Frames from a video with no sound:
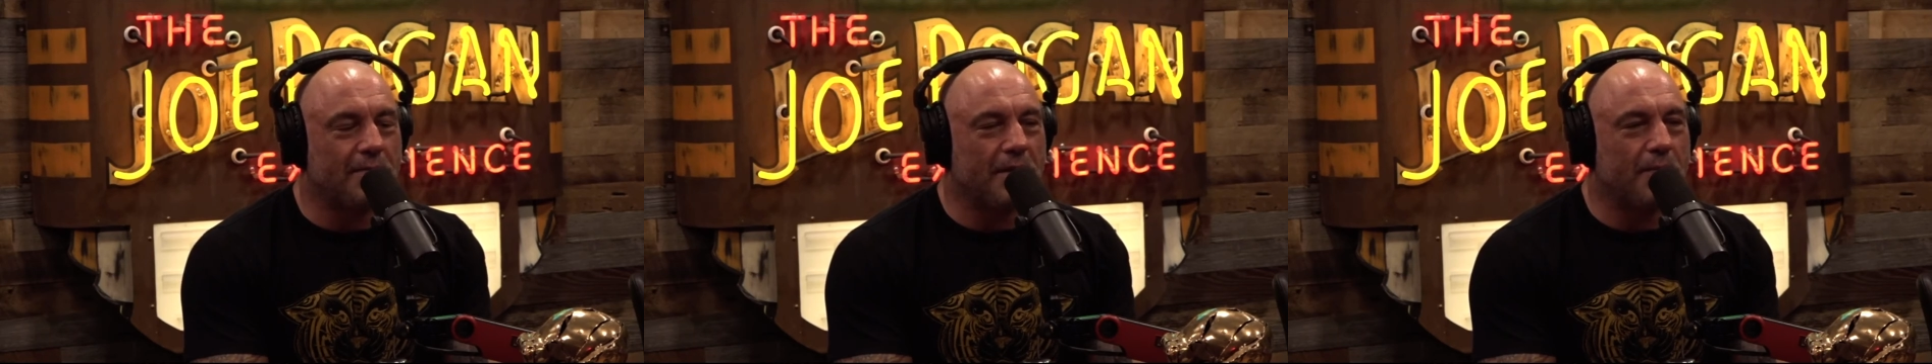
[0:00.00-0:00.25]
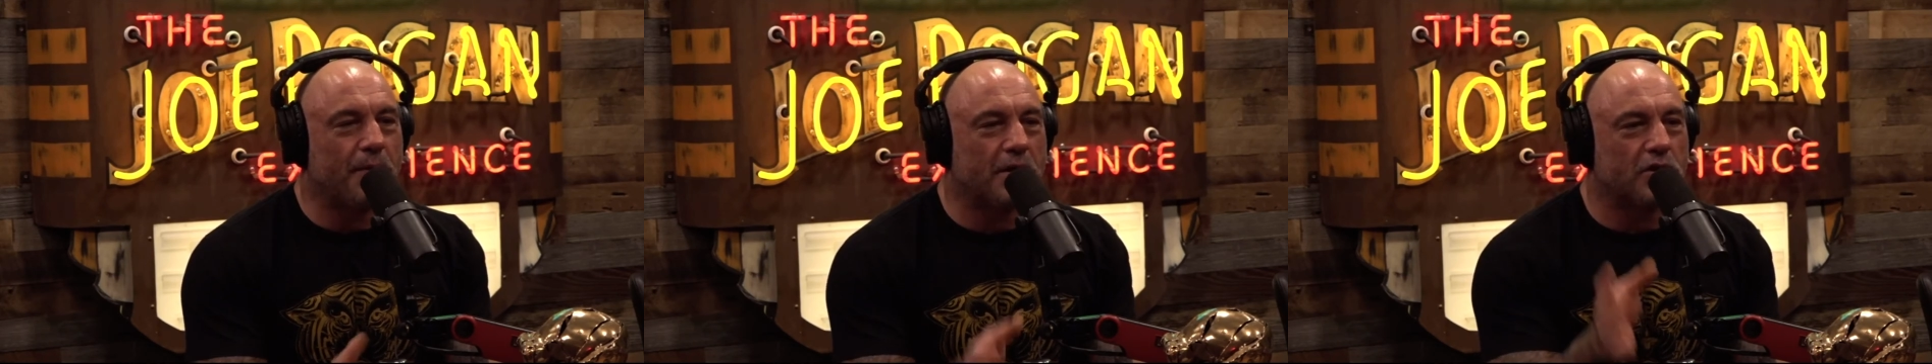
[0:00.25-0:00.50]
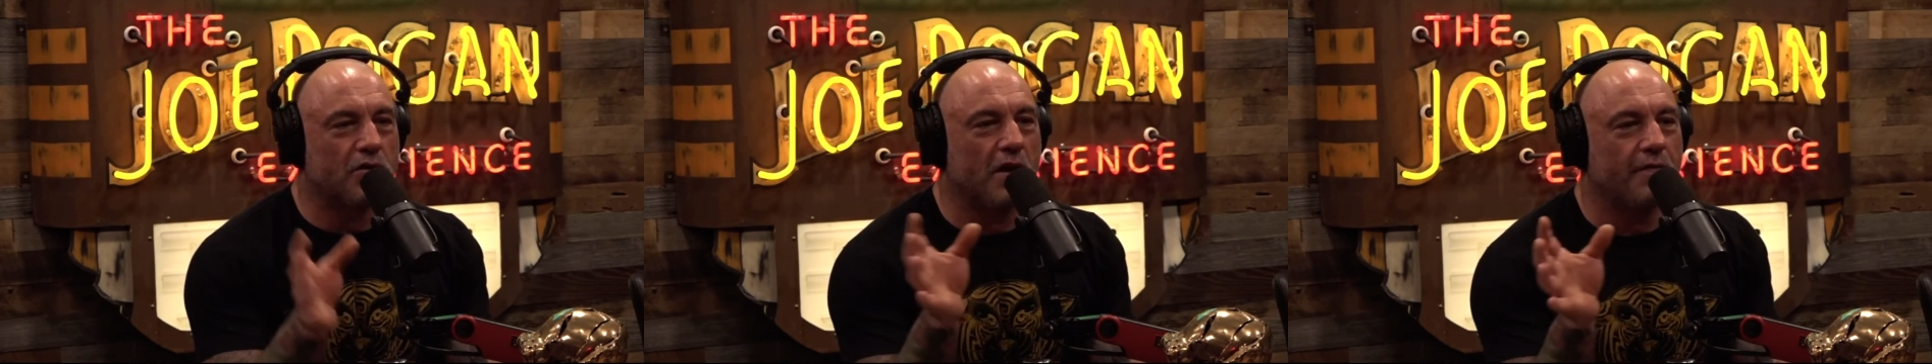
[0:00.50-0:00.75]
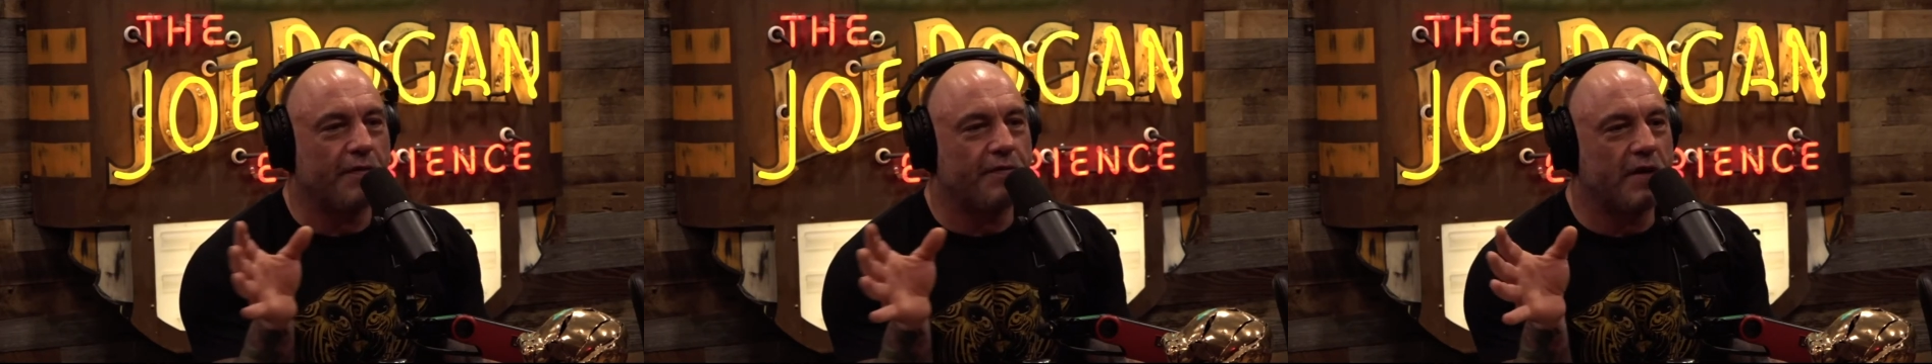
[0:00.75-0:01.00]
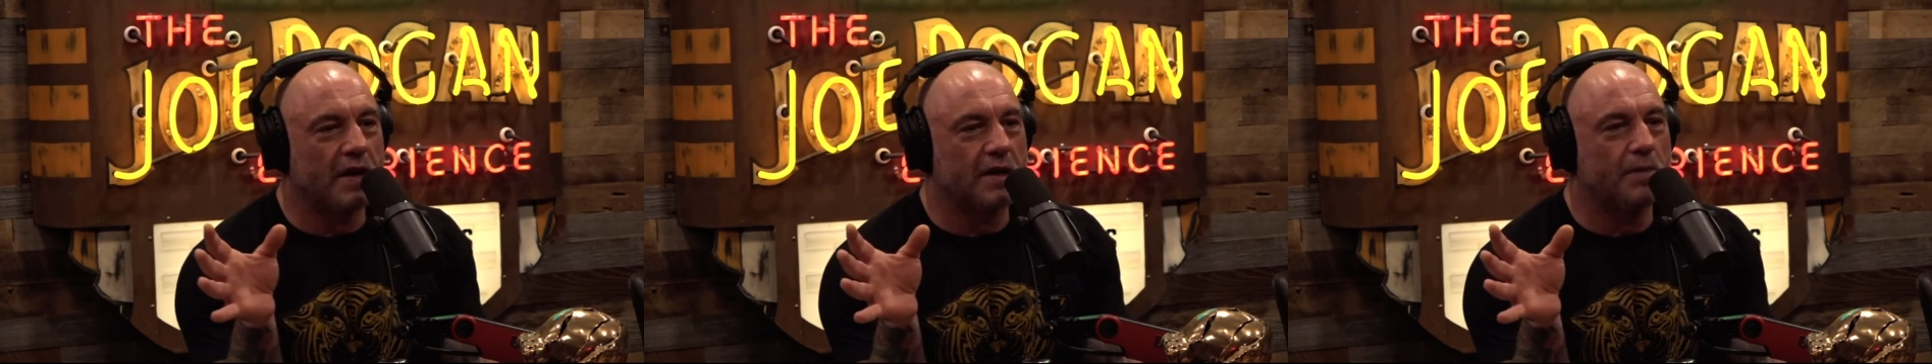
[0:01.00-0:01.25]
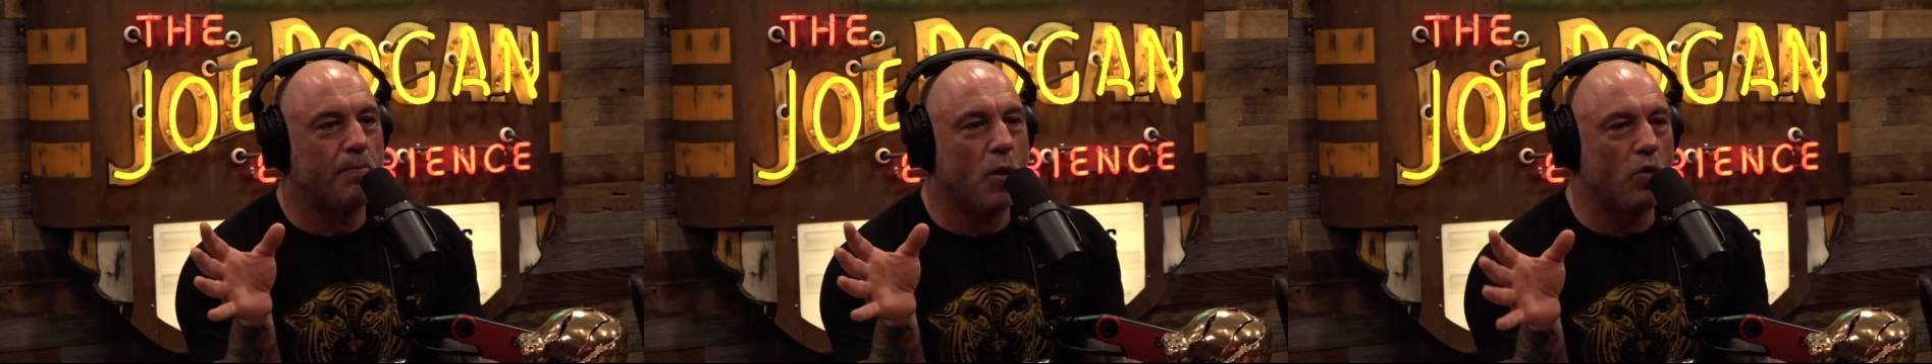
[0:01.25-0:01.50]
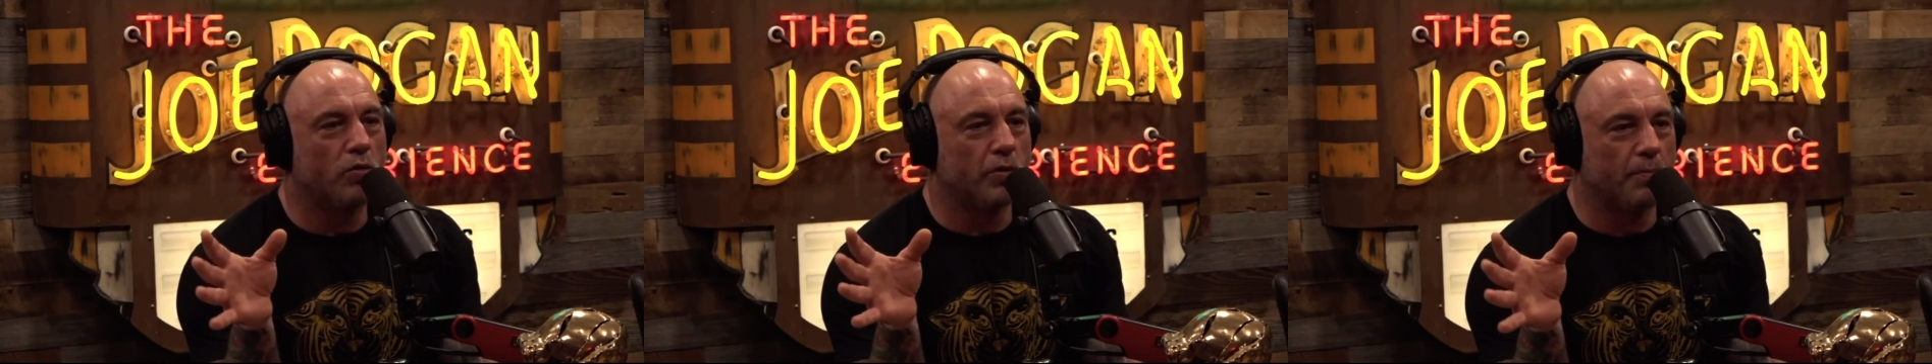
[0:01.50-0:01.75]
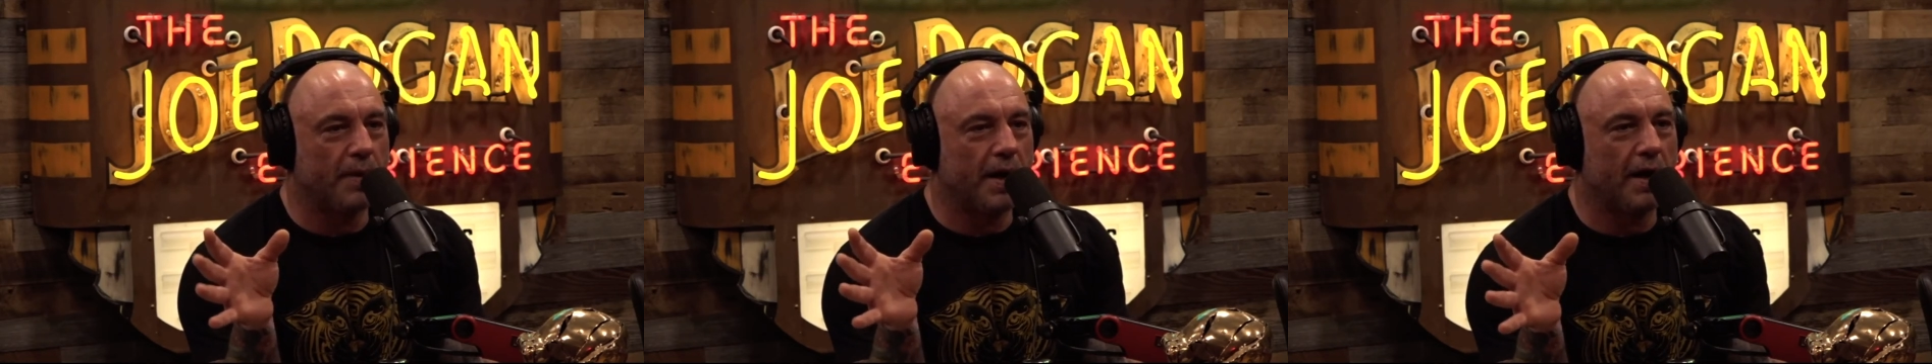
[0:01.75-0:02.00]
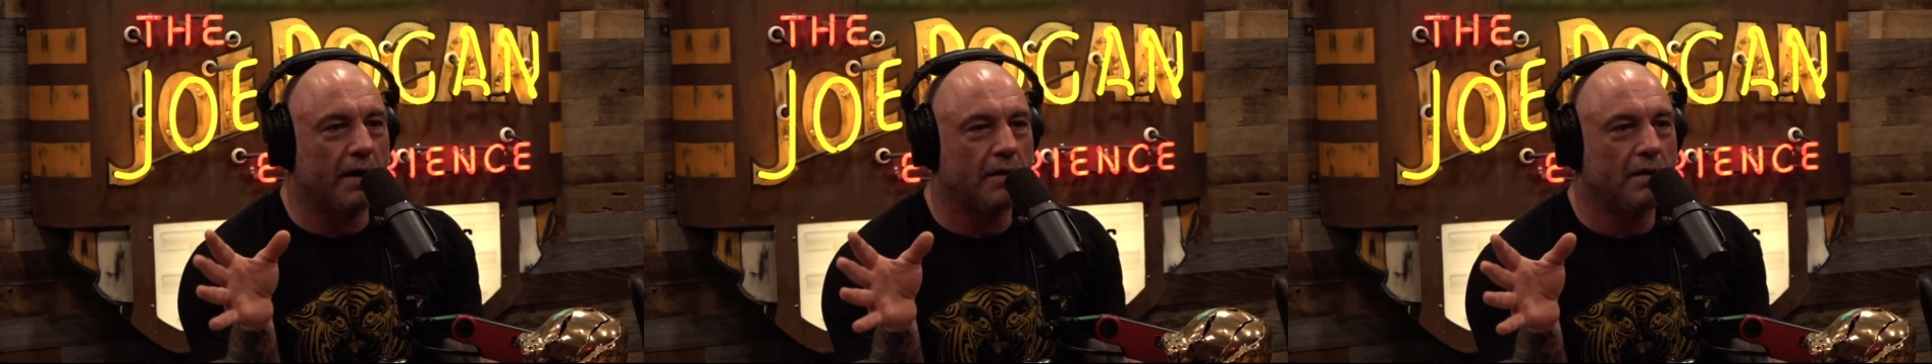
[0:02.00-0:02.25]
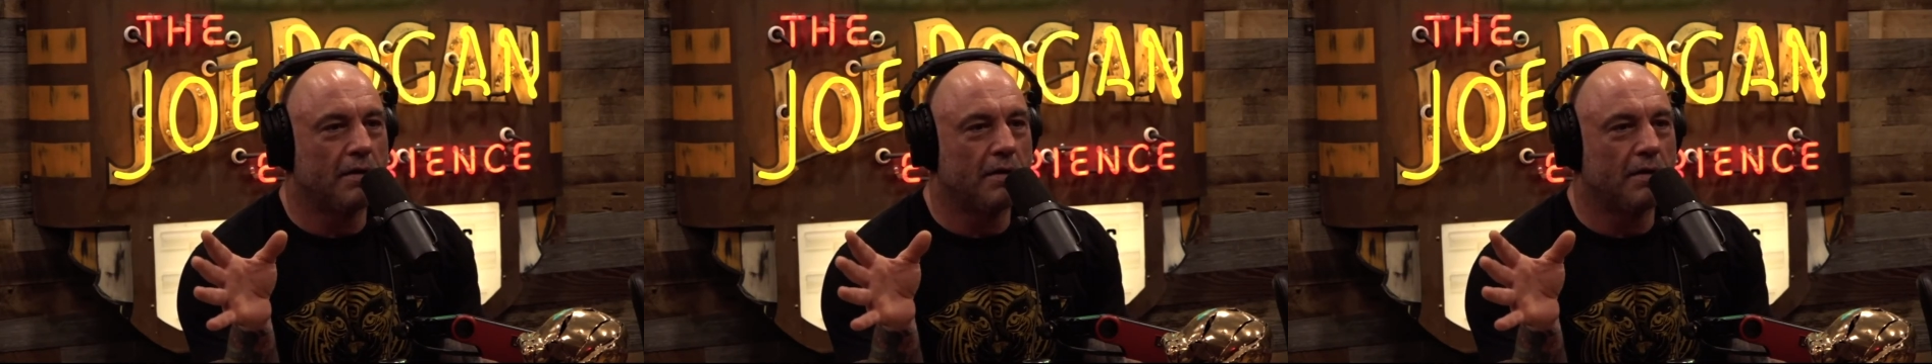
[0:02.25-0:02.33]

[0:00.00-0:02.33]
me a picture of a fucking polar bear